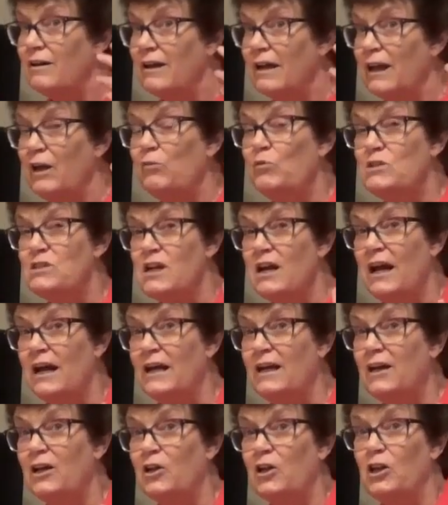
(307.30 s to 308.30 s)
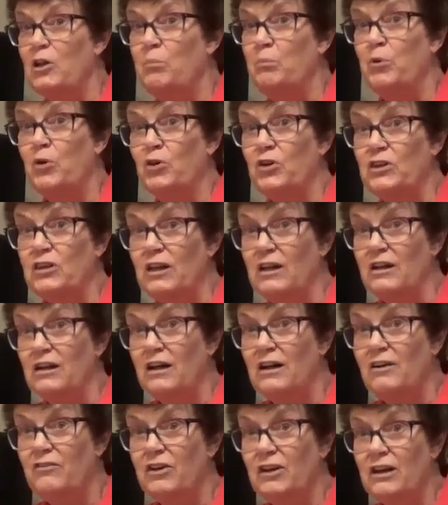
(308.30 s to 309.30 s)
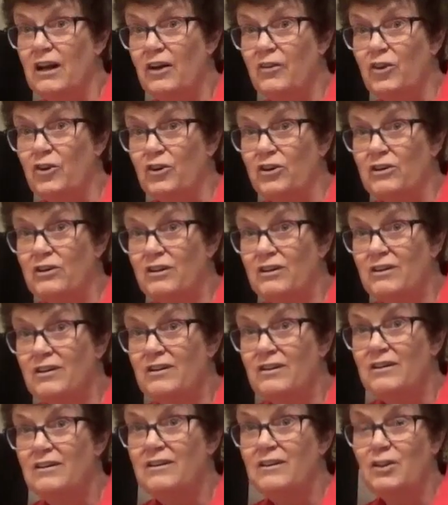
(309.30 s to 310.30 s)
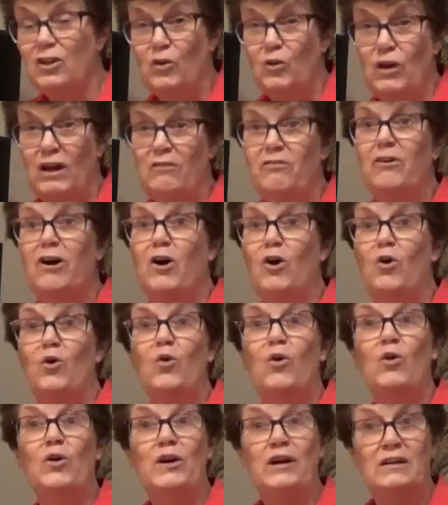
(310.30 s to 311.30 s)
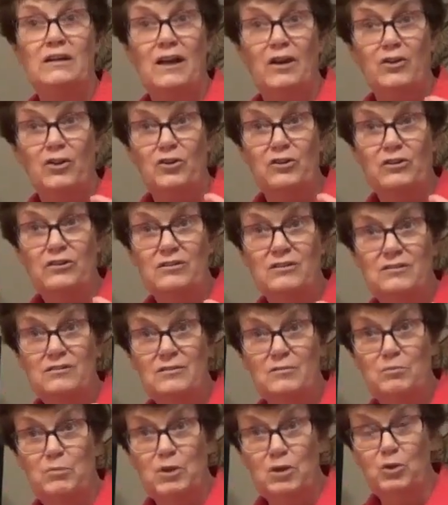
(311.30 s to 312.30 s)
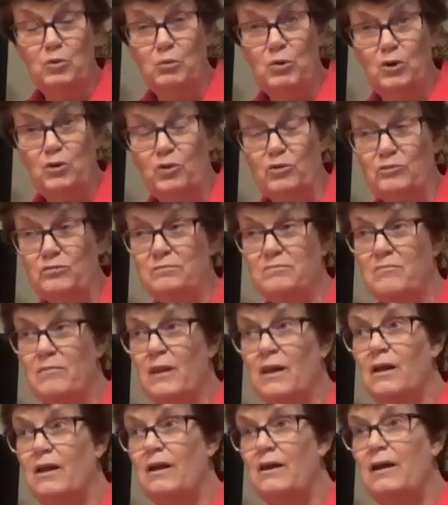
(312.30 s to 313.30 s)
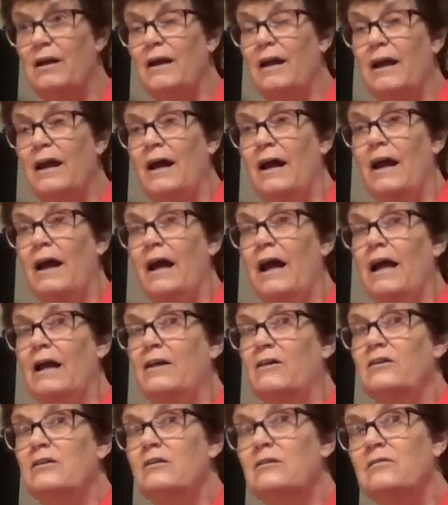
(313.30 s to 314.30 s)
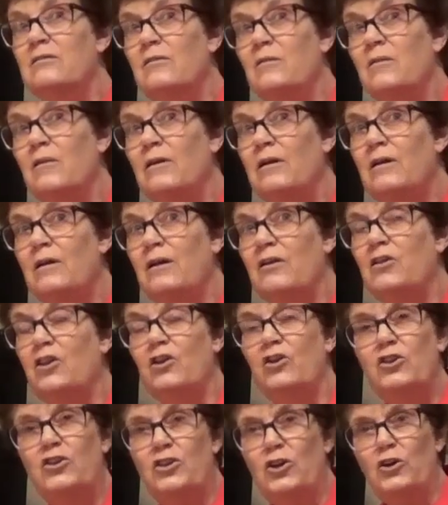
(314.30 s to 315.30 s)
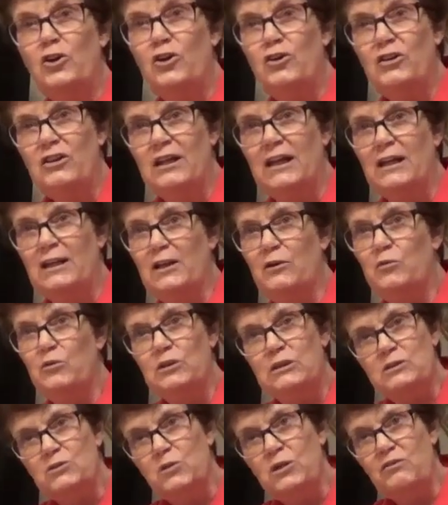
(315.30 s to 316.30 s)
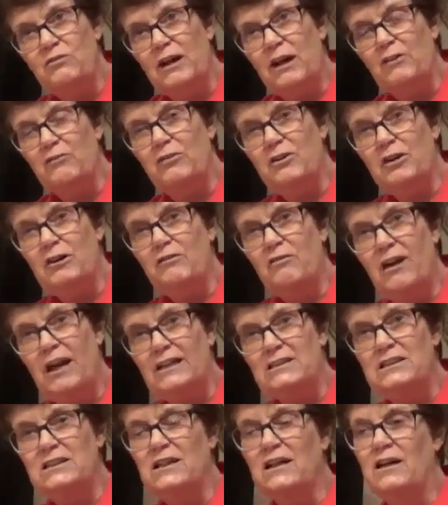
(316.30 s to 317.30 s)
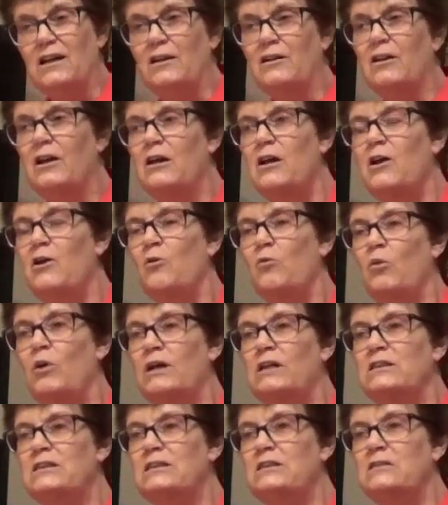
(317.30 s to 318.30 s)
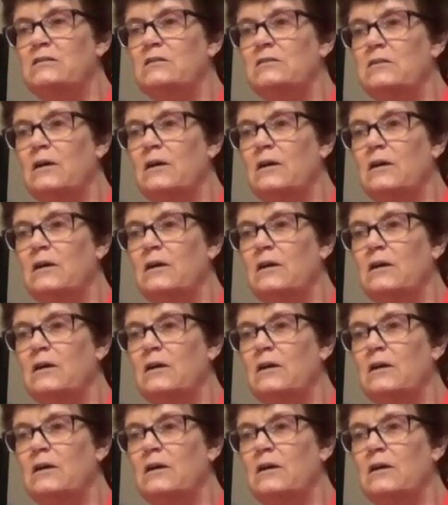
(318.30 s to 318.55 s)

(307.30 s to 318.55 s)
It was like the birthing of another UFO or another blue moon. And the third thing that we found very fascinating was